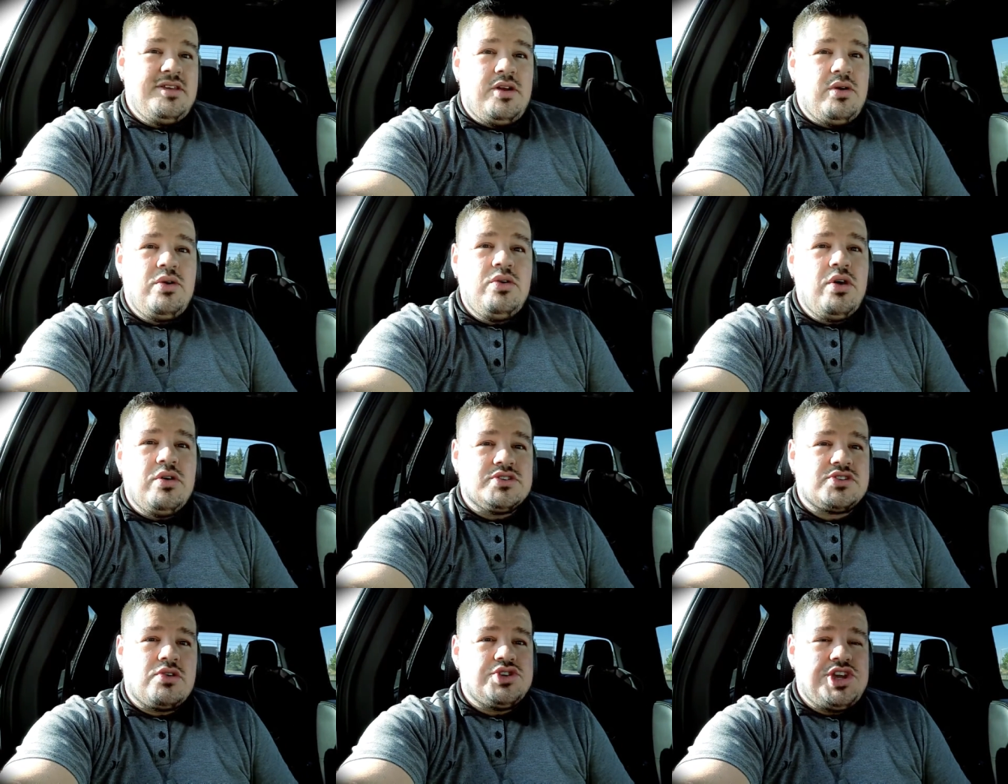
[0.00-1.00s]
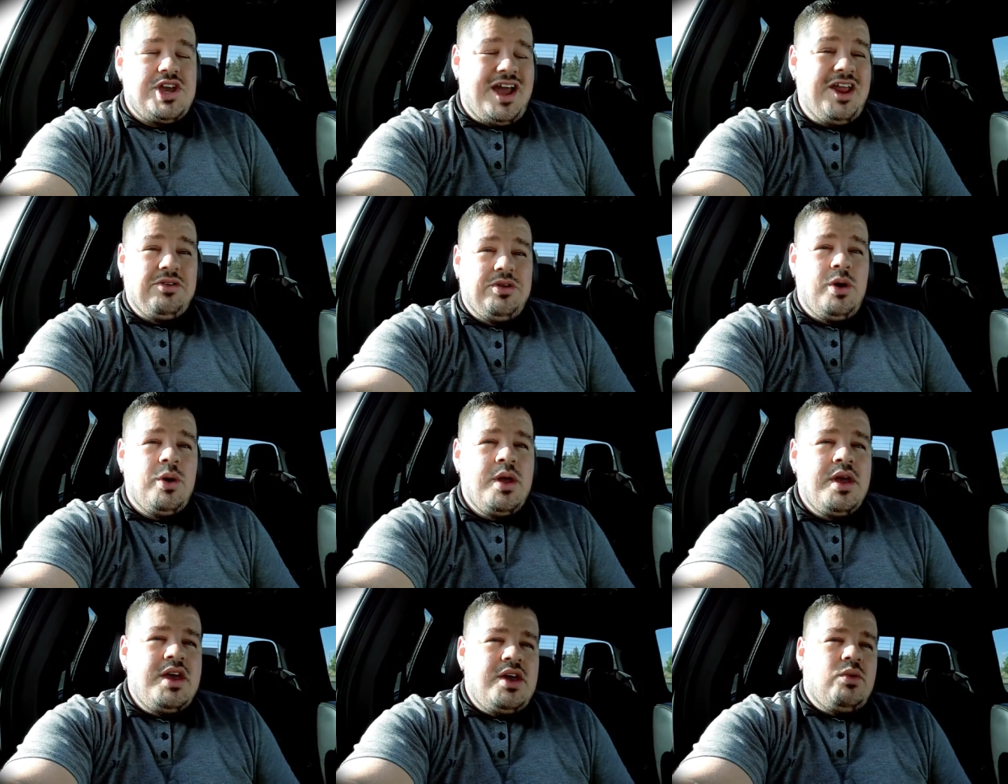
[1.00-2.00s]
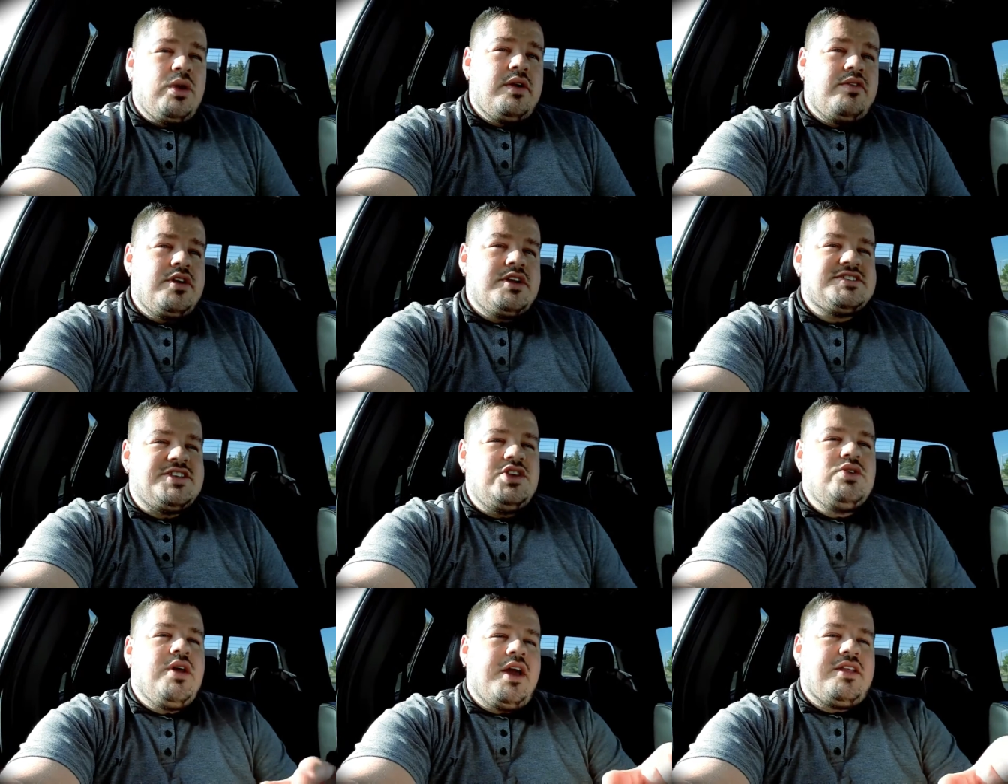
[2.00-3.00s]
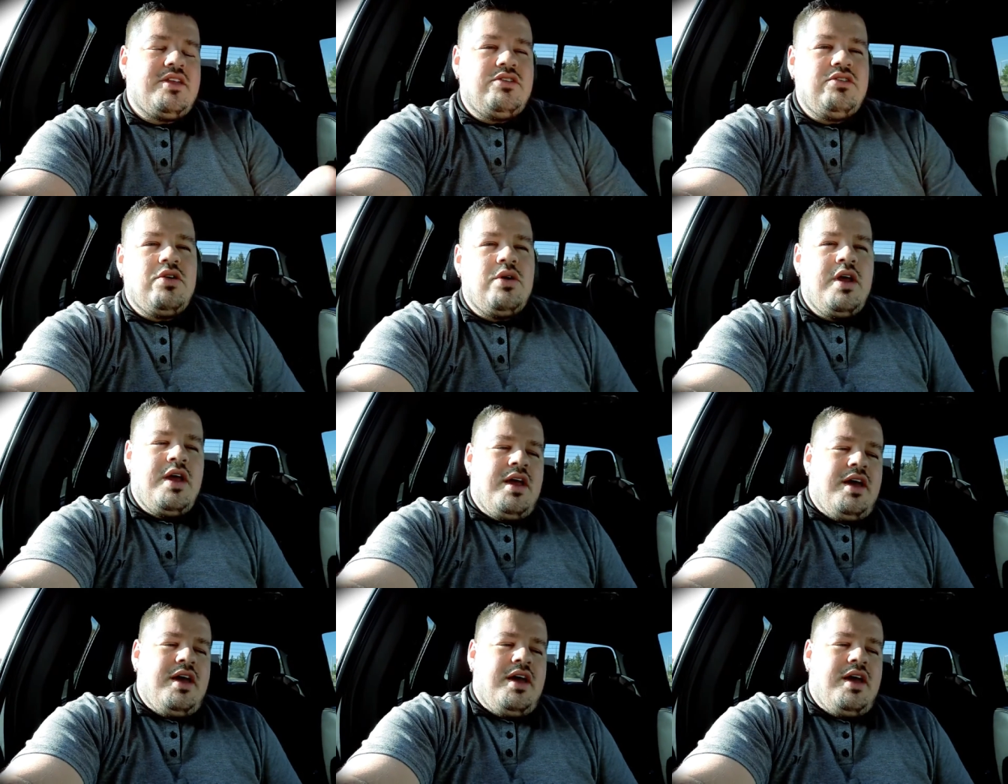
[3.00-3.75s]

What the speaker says: who knows, crocheting, I don't know. Whatever it is that you like to do,